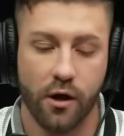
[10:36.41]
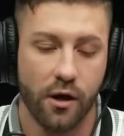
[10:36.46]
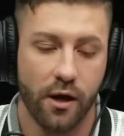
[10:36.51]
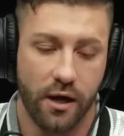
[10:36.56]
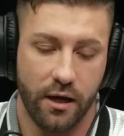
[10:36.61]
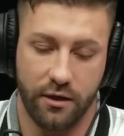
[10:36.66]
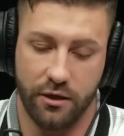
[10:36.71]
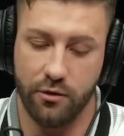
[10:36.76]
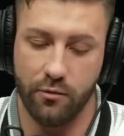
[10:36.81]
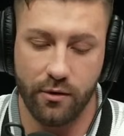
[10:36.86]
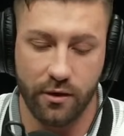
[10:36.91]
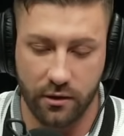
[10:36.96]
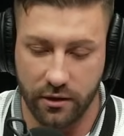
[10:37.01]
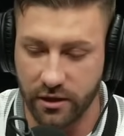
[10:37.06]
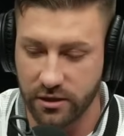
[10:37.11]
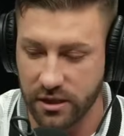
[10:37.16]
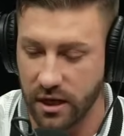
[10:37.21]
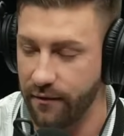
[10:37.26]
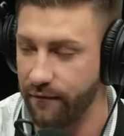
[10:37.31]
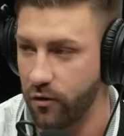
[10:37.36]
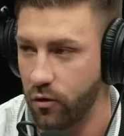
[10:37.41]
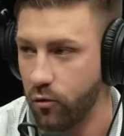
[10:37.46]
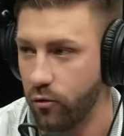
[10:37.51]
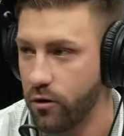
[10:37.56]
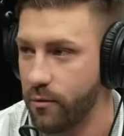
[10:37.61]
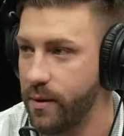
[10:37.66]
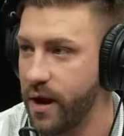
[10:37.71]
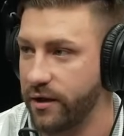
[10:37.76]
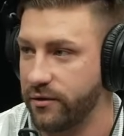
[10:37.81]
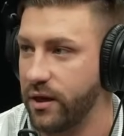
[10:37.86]
You at least have a
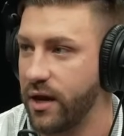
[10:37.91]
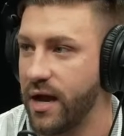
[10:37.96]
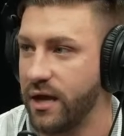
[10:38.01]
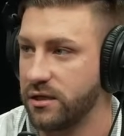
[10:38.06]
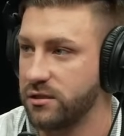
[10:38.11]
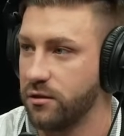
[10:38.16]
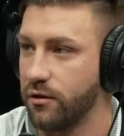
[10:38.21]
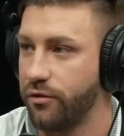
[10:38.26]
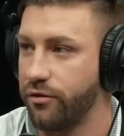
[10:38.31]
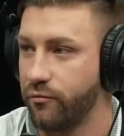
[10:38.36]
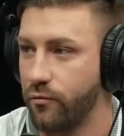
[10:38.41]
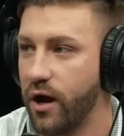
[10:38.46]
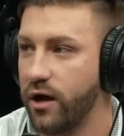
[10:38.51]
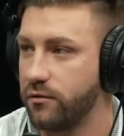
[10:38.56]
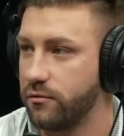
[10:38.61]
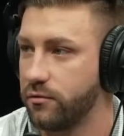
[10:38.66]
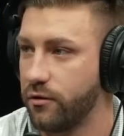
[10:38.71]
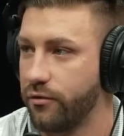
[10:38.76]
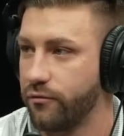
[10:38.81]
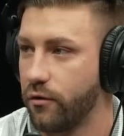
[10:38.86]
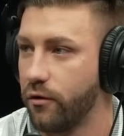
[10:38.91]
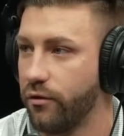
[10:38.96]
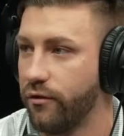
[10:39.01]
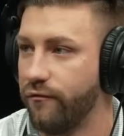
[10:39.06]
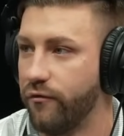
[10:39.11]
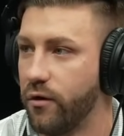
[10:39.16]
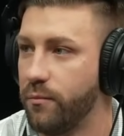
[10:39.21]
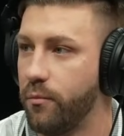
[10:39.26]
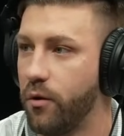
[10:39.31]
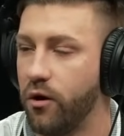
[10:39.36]
quarterback that has the threat to throw the
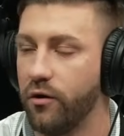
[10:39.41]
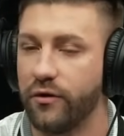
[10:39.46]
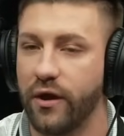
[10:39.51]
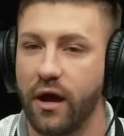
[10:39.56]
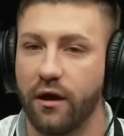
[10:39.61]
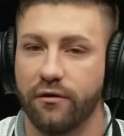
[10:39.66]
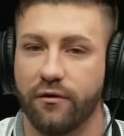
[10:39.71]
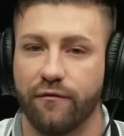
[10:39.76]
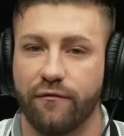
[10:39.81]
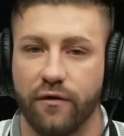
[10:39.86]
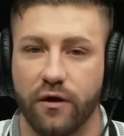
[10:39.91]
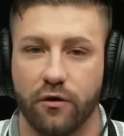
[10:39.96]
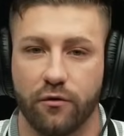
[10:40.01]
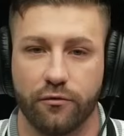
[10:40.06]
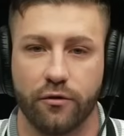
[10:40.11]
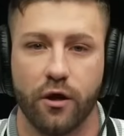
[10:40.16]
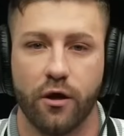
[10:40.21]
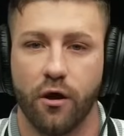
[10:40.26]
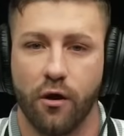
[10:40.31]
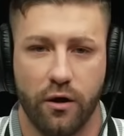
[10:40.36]
football down the field.